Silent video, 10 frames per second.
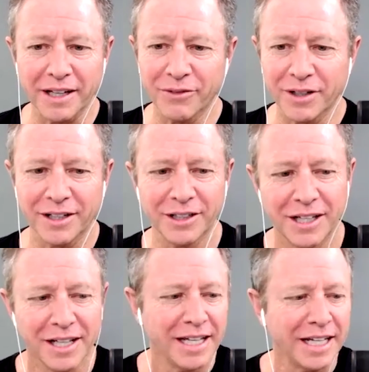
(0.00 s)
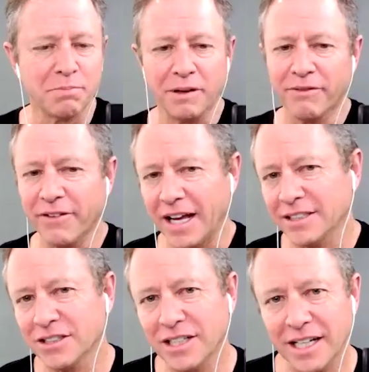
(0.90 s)
I've, uh, it's been
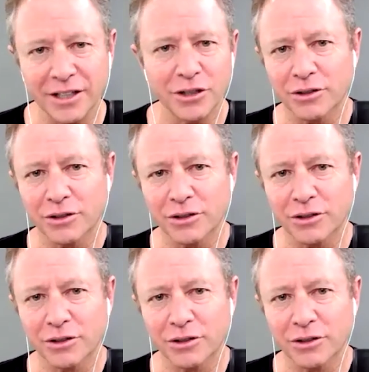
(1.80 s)
fascinating.